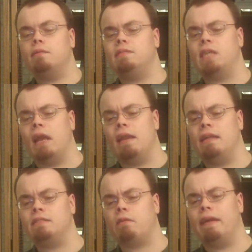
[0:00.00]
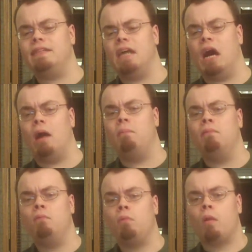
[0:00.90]
Sanna does a great job
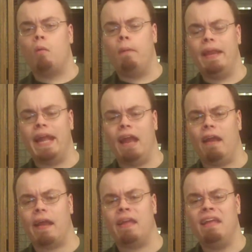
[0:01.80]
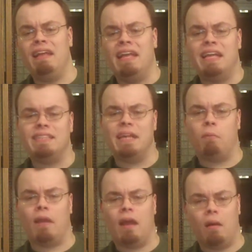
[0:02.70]
when Eric is
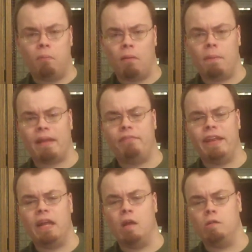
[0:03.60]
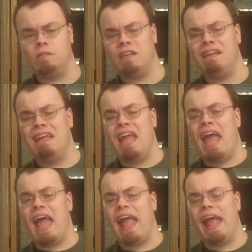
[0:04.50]
able to help her make videos,
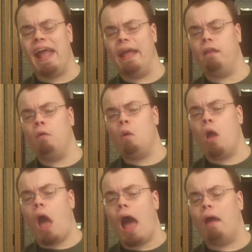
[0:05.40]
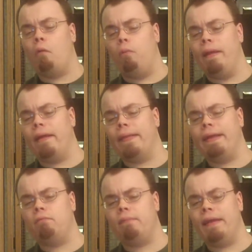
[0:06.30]
and I
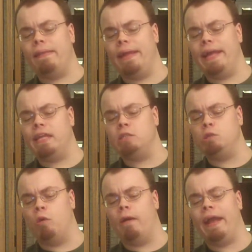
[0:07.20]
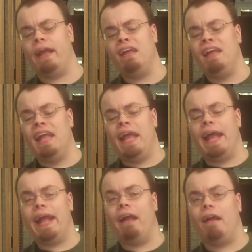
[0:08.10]
really enjoy
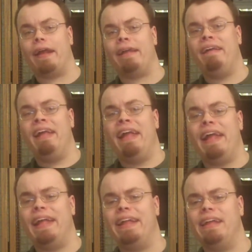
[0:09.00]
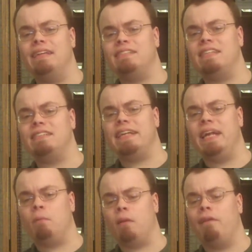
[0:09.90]
Eric and his sense of
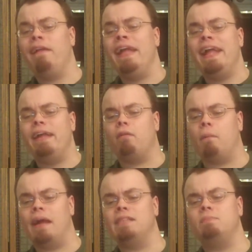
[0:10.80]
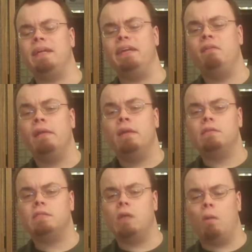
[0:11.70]
humor. He reminds me
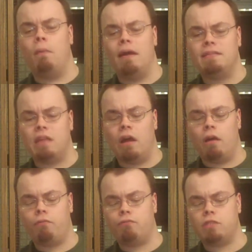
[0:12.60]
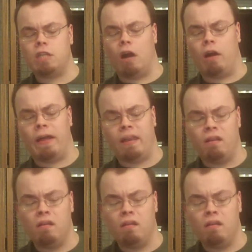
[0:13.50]
so much of Sean,